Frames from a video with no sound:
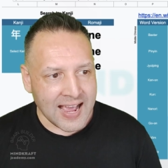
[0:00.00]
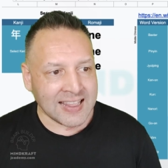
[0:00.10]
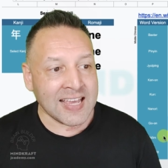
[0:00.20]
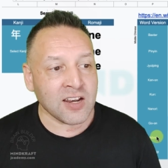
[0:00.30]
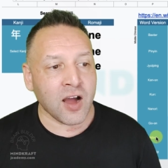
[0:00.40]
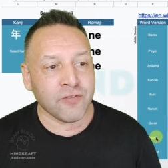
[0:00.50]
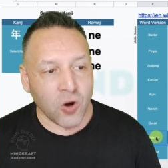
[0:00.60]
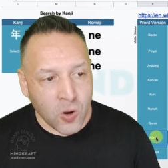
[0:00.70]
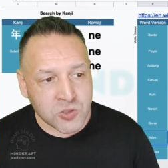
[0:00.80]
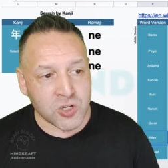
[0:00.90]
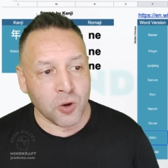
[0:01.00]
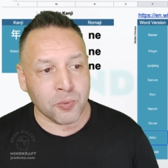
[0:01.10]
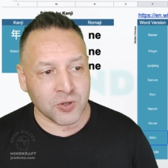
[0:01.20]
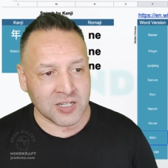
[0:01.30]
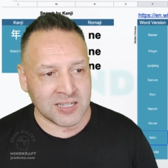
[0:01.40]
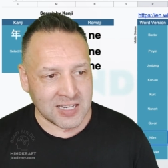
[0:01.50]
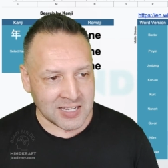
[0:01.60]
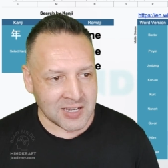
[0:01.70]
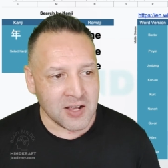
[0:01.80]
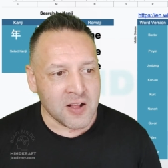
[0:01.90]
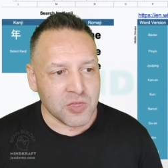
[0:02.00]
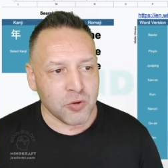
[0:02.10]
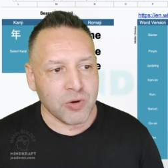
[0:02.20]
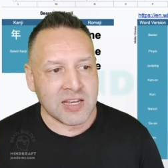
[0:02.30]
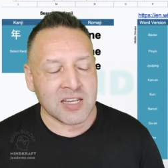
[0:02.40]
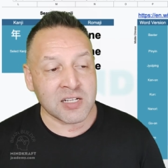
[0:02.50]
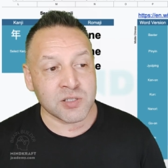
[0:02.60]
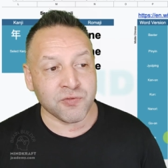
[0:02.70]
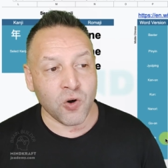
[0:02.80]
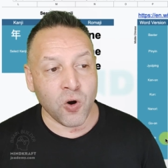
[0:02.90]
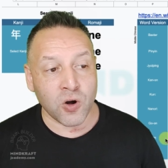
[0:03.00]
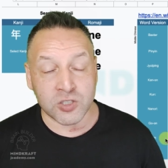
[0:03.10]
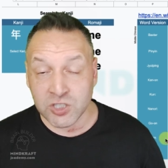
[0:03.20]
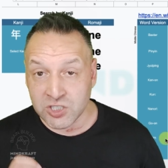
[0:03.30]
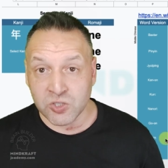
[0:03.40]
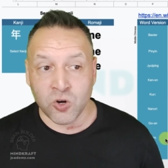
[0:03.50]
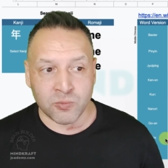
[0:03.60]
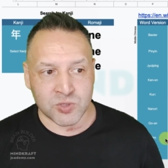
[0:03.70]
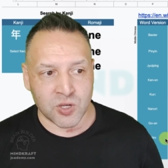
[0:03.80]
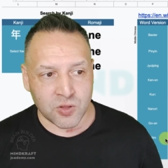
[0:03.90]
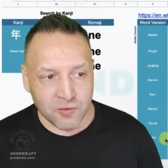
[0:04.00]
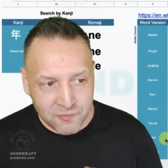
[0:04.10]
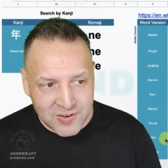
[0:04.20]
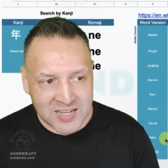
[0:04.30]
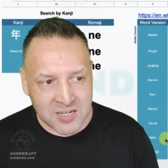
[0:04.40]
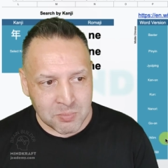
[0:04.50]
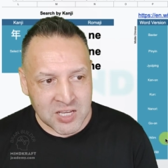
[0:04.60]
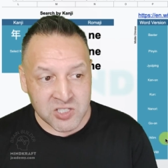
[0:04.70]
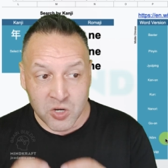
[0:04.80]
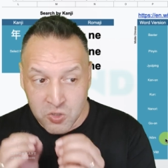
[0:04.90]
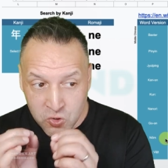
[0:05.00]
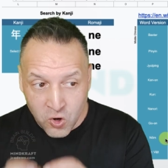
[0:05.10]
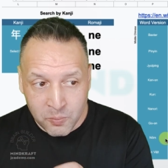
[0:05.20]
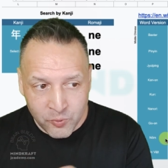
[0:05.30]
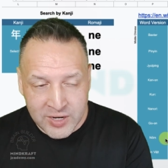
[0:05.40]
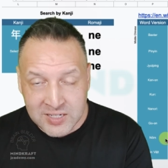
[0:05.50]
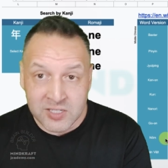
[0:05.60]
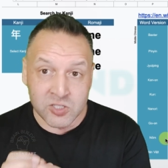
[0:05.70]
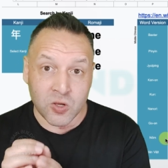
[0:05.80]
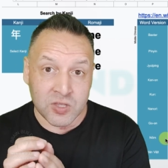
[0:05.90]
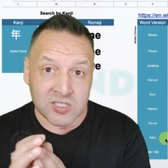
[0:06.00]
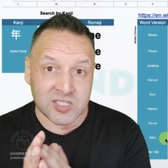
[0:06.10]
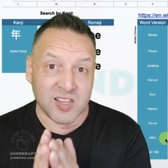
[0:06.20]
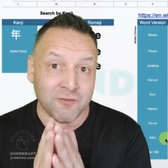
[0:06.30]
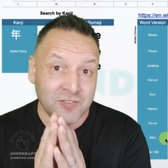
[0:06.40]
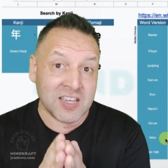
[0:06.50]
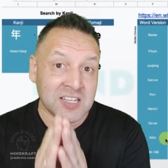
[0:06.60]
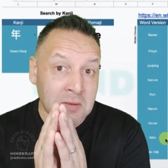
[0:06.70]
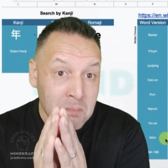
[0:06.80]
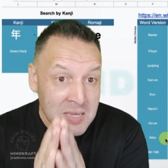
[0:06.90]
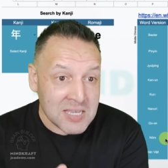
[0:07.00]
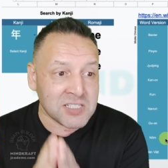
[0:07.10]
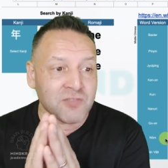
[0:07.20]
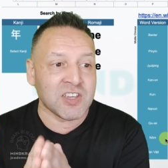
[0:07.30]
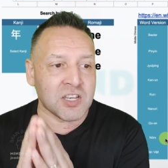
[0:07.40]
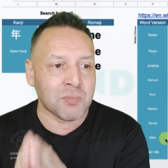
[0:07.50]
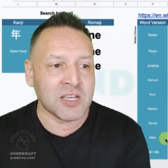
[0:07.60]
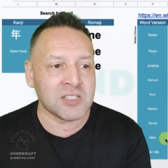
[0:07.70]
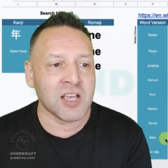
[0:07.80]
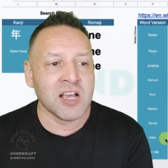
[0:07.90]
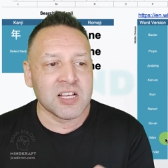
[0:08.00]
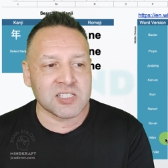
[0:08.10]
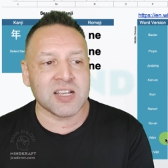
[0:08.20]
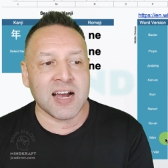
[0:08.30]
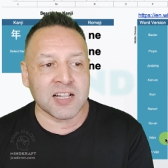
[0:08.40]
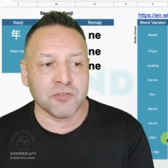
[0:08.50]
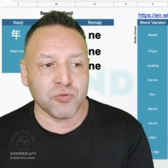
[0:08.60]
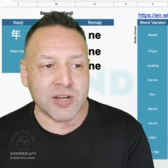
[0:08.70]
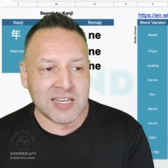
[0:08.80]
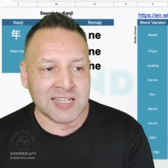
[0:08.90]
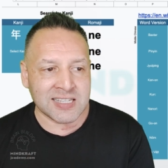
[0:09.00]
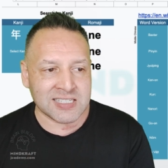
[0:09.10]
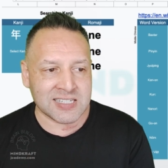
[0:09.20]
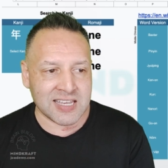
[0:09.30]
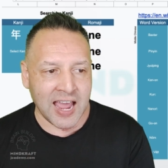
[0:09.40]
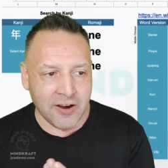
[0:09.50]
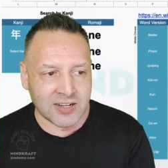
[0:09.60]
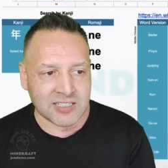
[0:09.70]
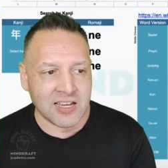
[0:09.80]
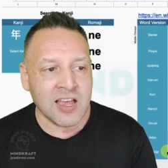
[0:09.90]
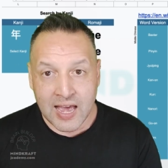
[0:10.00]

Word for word: And then I've also put in here the readings for Genom. So the Vietnamese Nom reading. So this is the Vietnamese, Vietnamese style of reading this character.